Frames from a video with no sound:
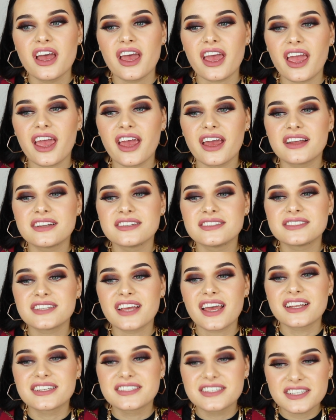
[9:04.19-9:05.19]
And
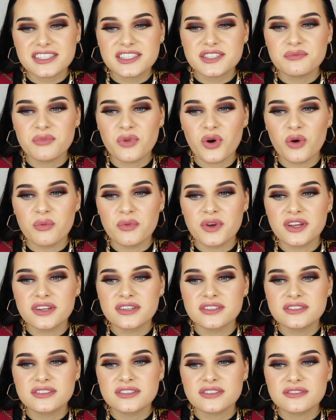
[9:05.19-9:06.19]
at this
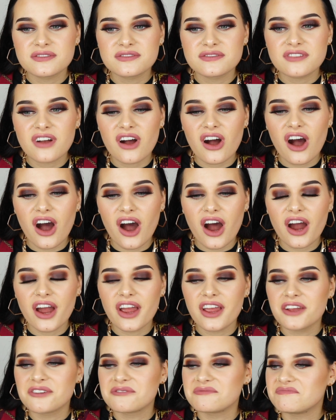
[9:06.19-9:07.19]
moment,
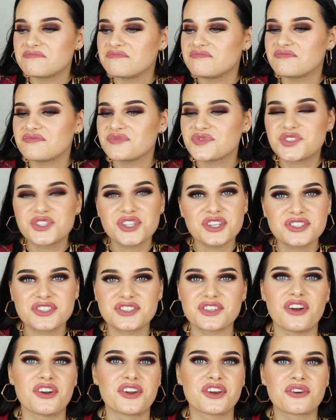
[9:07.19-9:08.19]
I just
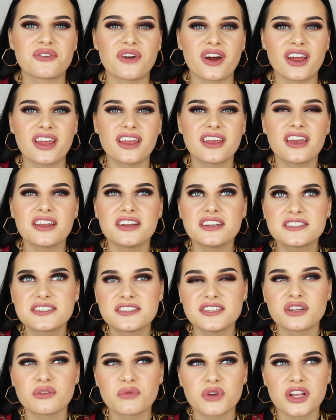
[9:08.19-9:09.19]
started crying and it's
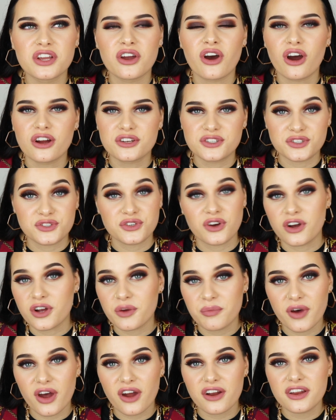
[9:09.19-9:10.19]
still really hard to talk
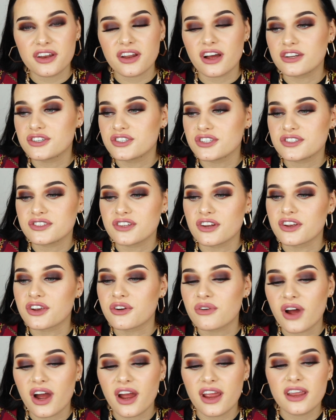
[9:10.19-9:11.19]
about it. I just started
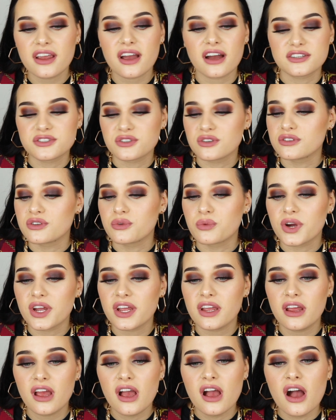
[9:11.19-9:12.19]
crying, I turned
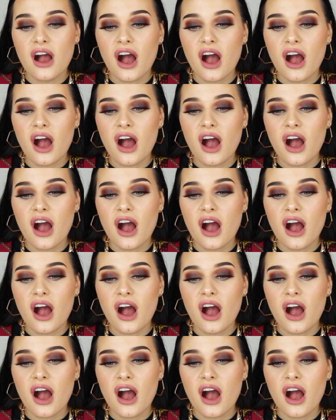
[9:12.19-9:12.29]
away.